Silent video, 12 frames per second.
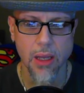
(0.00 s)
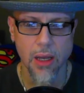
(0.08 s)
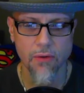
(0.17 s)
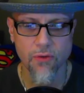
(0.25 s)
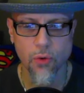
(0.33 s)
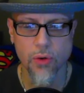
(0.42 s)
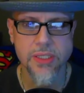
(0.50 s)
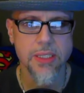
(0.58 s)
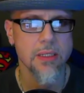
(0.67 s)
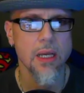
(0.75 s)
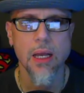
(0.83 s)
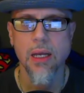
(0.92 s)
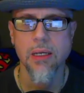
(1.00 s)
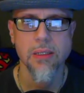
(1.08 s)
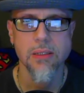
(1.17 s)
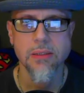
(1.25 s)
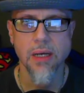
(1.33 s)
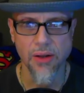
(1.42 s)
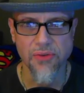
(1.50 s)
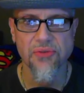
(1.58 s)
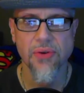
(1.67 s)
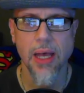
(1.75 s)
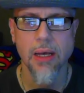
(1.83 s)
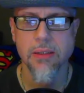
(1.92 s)
of course, is
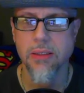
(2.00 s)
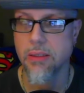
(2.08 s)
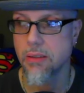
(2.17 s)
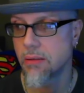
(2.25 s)
unfounded.